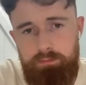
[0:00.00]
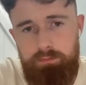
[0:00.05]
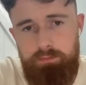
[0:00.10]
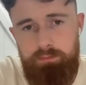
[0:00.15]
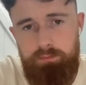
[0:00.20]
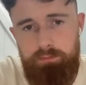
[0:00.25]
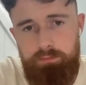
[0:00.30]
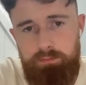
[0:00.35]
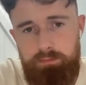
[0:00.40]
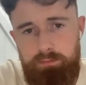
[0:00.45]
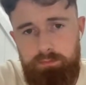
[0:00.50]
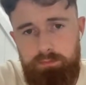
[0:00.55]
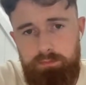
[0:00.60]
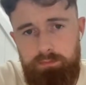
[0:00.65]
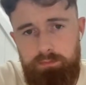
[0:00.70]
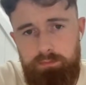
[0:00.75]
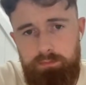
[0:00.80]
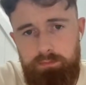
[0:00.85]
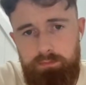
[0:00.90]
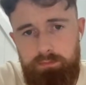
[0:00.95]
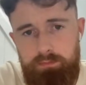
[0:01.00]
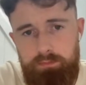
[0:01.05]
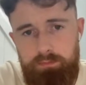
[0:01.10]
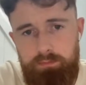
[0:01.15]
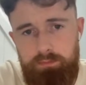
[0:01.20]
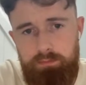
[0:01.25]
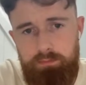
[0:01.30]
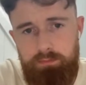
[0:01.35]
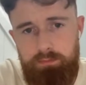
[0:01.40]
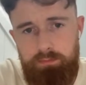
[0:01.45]

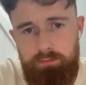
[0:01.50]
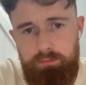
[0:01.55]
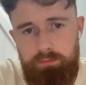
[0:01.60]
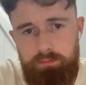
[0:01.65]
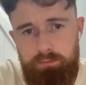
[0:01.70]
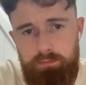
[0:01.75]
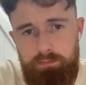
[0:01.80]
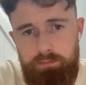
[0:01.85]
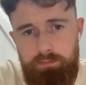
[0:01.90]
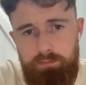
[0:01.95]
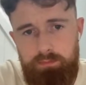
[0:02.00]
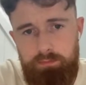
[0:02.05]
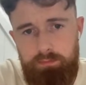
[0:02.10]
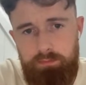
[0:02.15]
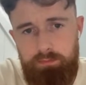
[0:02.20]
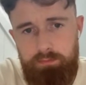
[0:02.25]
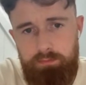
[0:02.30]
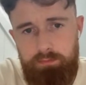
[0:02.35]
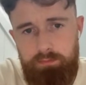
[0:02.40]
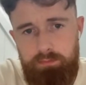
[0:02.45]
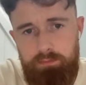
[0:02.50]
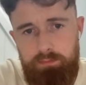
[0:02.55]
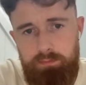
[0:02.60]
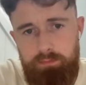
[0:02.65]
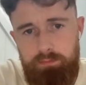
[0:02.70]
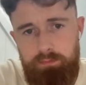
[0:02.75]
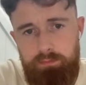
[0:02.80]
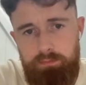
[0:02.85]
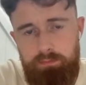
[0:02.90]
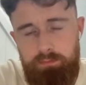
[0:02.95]

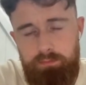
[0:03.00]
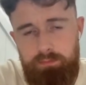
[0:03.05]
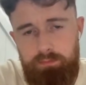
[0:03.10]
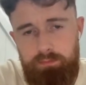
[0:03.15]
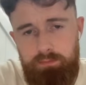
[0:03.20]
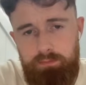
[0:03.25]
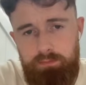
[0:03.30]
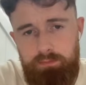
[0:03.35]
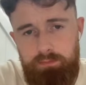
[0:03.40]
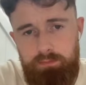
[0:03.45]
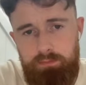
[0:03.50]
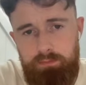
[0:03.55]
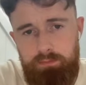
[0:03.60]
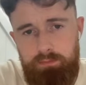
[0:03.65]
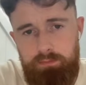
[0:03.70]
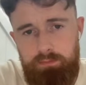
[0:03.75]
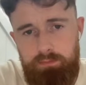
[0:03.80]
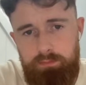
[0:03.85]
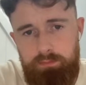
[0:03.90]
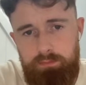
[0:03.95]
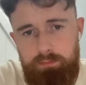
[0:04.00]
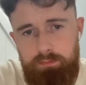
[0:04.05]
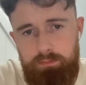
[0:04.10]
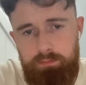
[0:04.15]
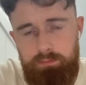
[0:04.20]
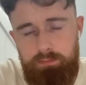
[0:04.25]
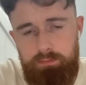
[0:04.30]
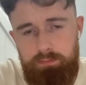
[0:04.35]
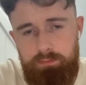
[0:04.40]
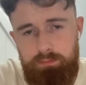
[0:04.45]

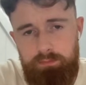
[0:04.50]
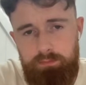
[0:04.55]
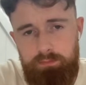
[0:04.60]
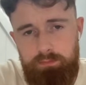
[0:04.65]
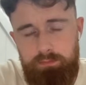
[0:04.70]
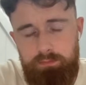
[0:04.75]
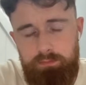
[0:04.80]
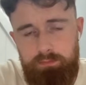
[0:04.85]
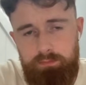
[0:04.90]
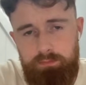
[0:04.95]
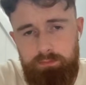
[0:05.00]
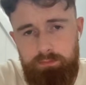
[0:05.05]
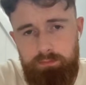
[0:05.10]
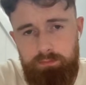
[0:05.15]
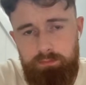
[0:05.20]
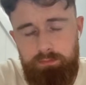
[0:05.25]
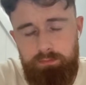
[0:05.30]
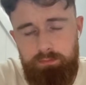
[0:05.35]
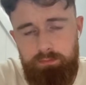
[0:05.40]
No words are spoken by the person on screen.